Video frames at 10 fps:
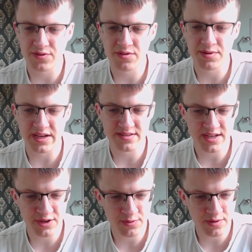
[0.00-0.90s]
but
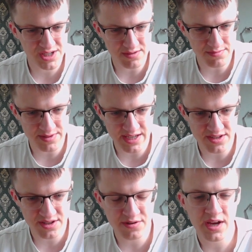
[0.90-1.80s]
instead he went bishop
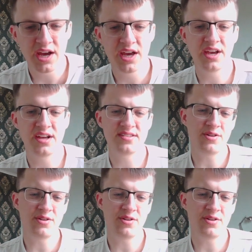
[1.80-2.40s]
d2. You can see